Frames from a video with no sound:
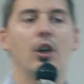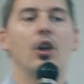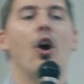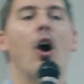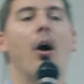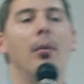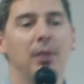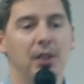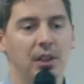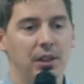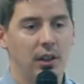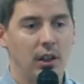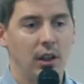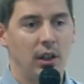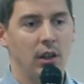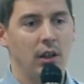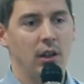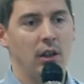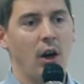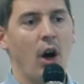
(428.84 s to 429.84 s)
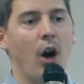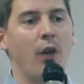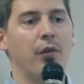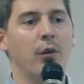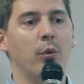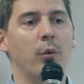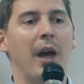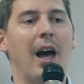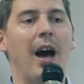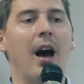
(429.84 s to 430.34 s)
common offer
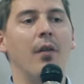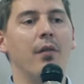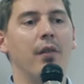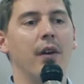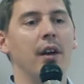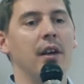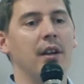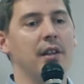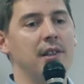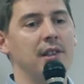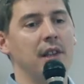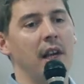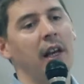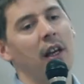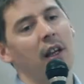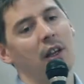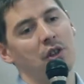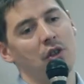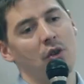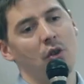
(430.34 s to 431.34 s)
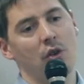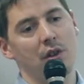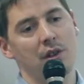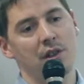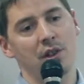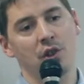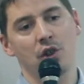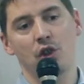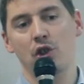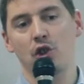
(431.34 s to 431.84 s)
we have is English
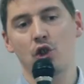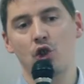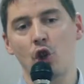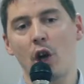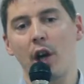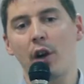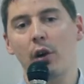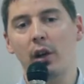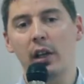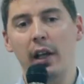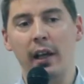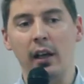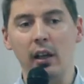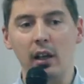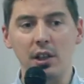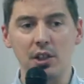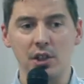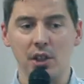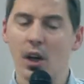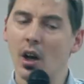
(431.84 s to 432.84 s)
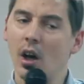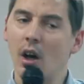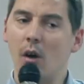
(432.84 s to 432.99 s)
courses, just general English.